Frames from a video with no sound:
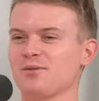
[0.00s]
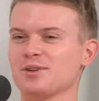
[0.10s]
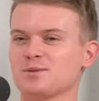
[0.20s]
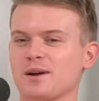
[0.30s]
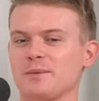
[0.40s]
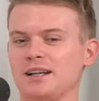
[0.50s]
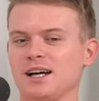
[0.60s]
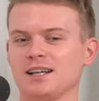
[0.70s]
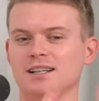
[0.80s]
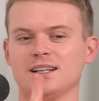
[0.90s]
for a swing about
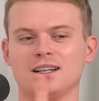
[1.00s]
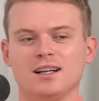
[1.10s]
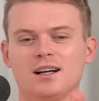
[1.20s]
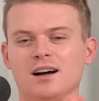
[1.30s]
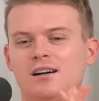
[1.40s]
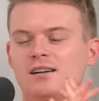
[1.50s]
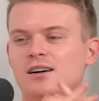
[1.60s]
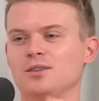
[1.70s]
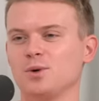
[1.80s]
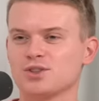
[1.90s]
like
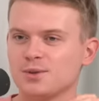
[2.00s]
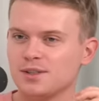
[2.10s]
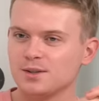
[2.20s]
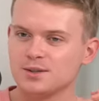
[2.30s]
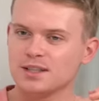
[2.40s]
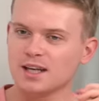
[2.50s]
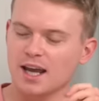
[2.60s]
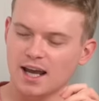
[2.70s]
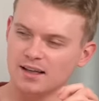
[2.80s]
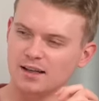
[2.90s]
oh what should we do
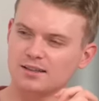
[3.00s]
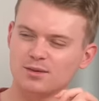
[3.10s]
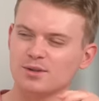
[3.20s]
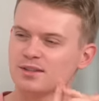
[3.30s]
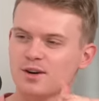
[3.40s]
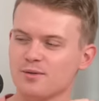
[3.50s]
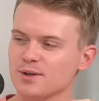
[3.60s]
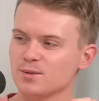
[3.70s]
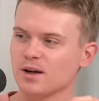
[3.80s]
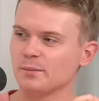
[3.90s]
today like should we just go for a
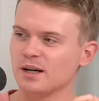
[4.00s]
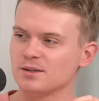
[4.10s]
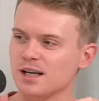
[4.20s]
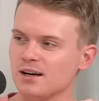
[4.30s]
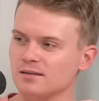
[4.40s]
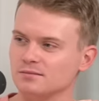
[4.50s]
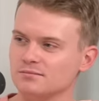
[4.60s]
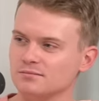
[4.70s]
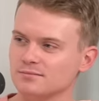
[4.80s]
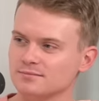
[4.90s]
swing about town
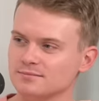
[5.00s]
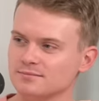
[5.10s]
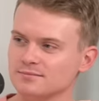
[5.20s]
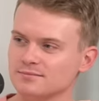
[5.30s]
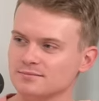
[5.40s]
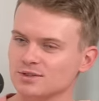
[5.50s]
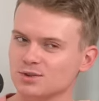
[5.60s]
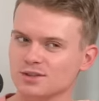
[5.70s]
should we